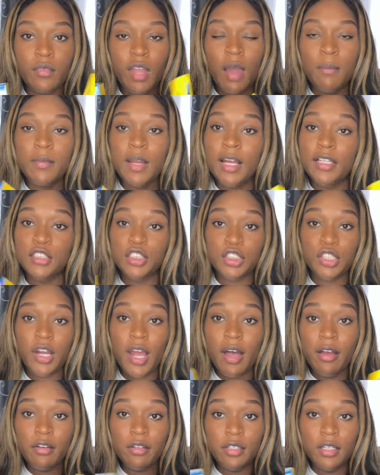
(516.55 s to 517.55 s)
I'm not sure
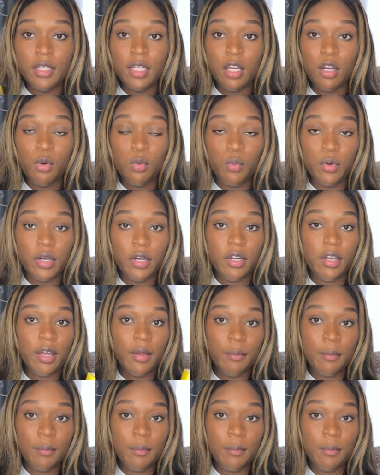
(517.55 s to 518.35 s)
how good they'll work,